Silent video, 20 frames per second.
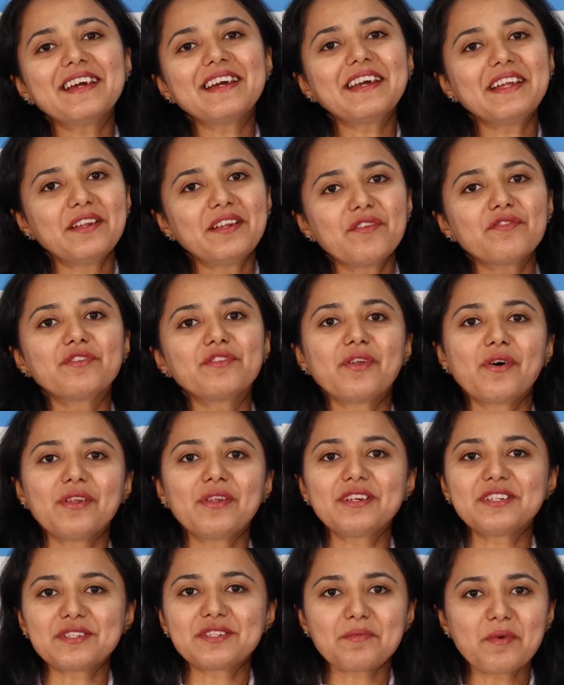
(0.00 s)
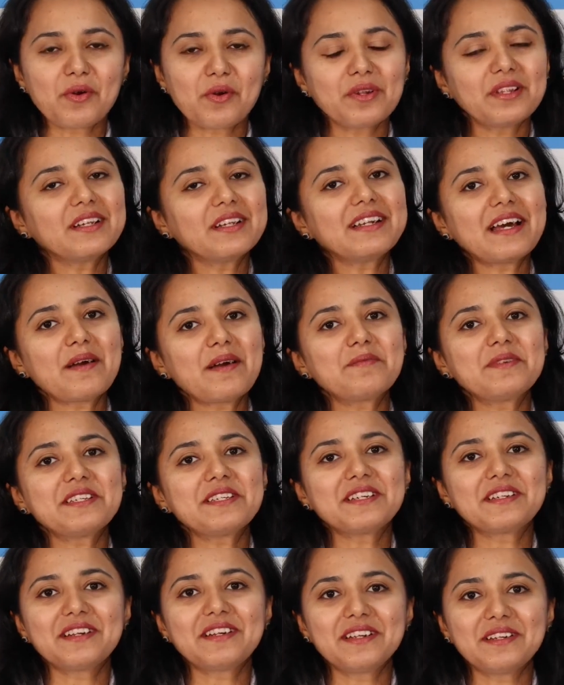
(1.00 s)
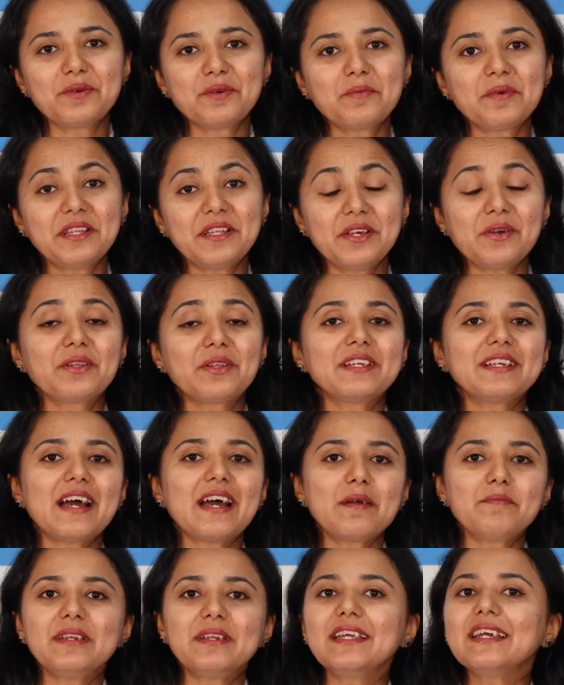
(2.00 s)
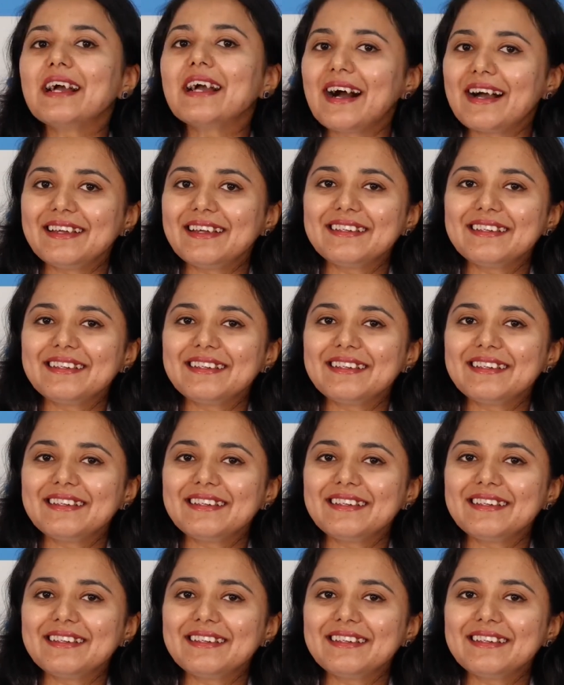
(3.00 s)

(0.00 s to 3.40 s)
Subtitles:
the enough knowledge about the diabetic retinopathy or the diabetic eye